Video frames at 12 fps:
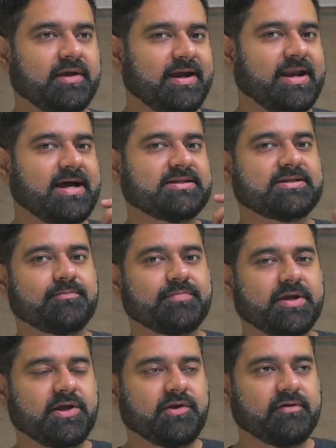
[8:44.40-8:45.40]
It has some
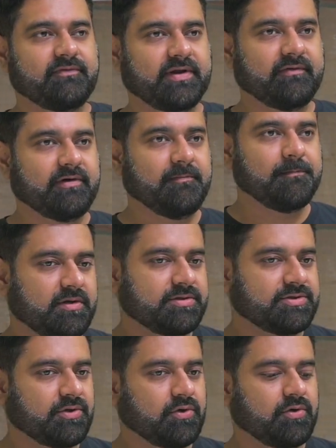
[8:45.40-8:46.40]
peculiar flavor.
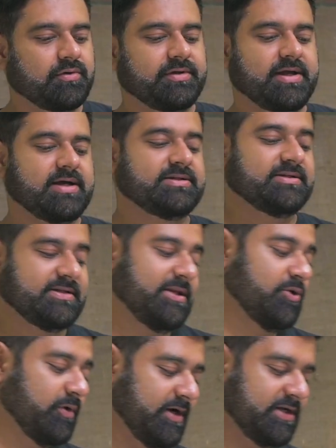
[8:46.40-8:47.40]
So yeah, since I
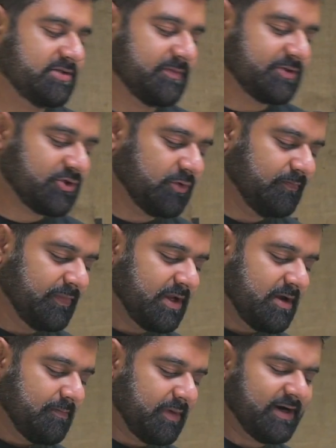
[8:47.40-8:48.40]
know it's mushroom,
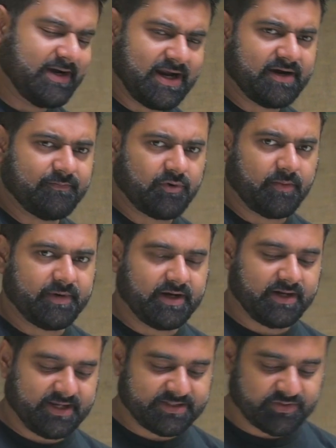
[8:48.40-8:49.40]
but it had a
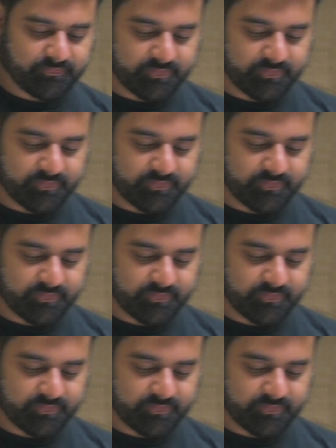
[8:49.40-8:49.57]
prominent taste of